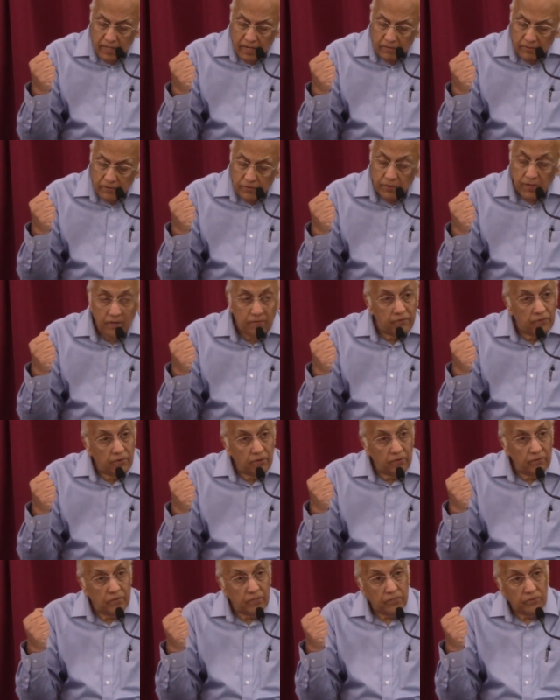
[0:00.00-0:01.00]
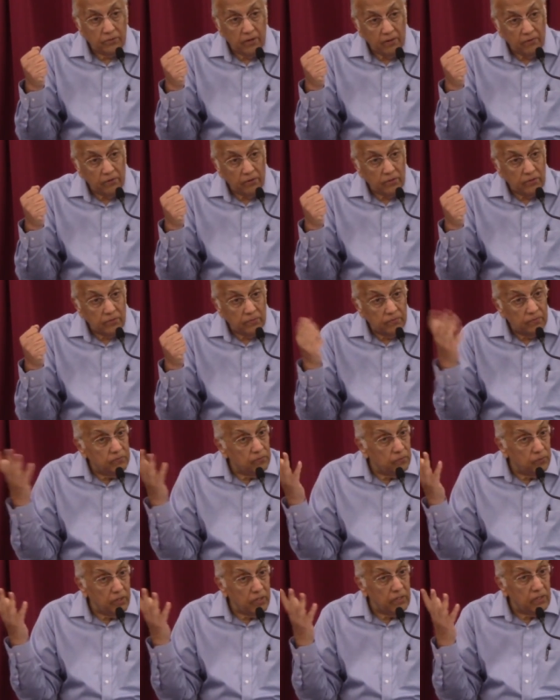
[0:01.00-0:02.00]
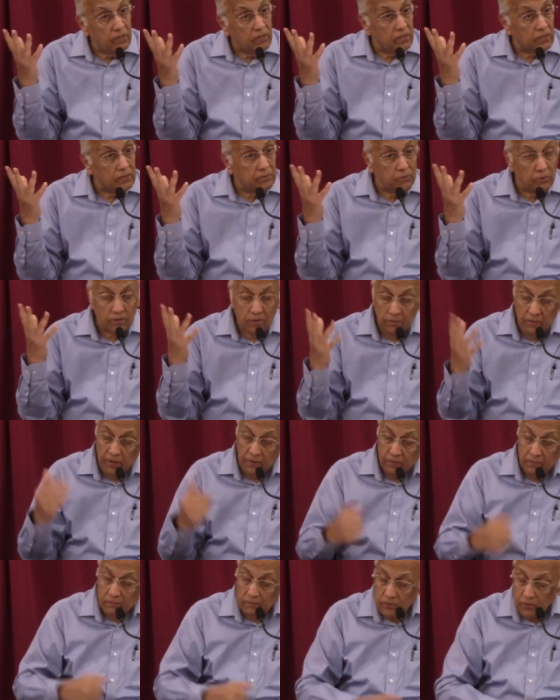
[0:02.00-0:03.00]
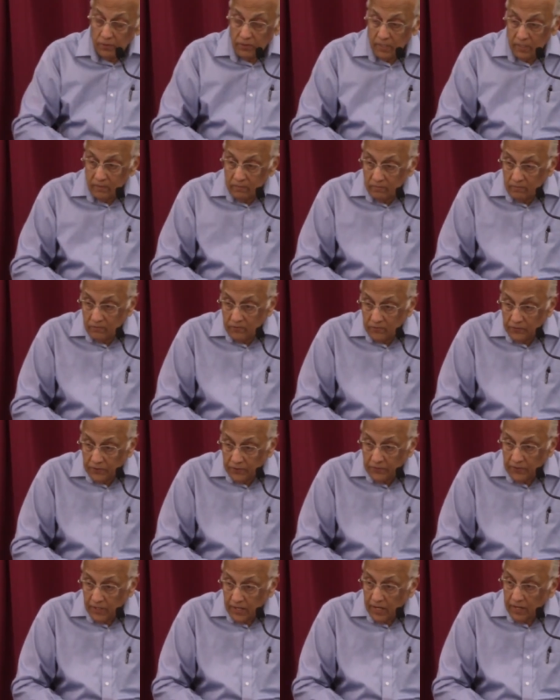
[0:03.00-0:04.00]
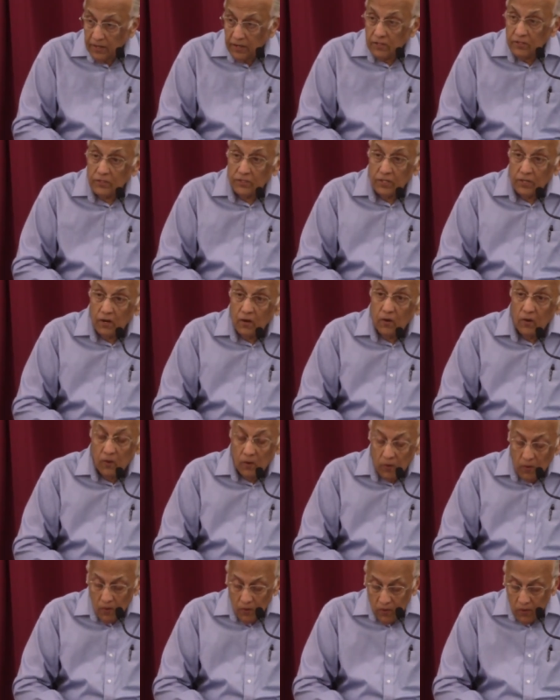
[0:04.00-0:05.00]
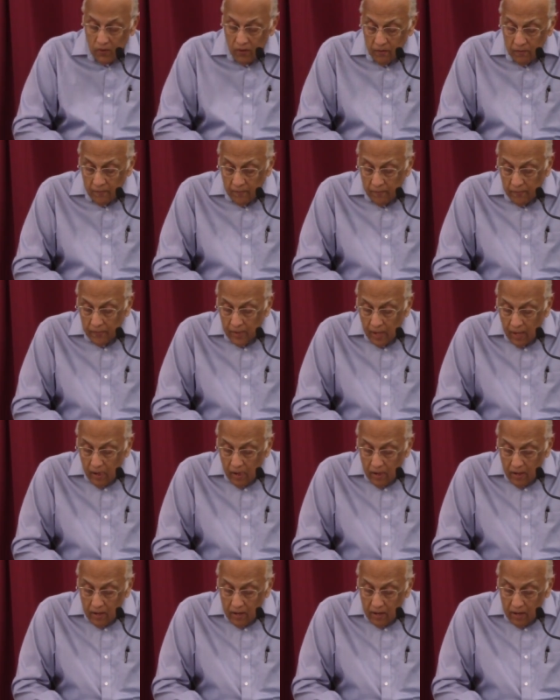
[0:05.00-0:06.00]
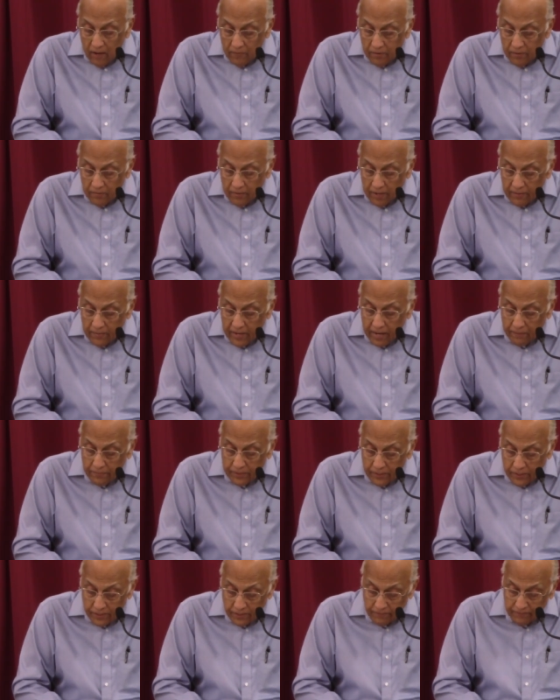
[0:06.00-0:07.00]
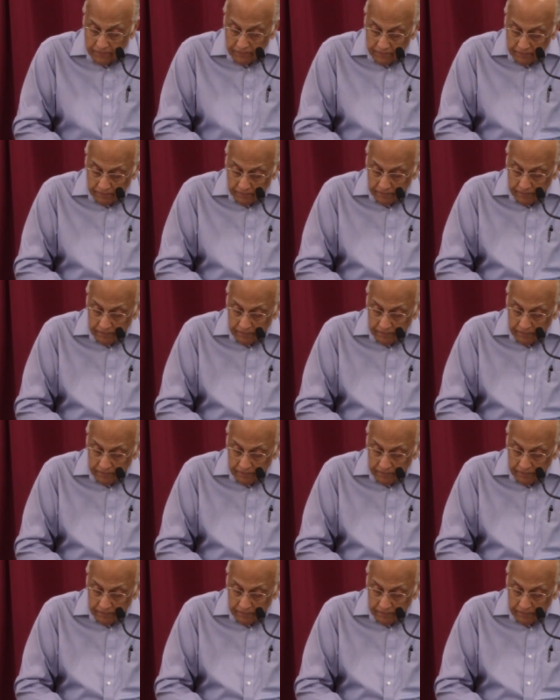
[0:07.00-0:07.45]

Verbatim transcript: Samuel 24, verse 24. So, word the Lord spoke to me more than 58 years ago after my baptism.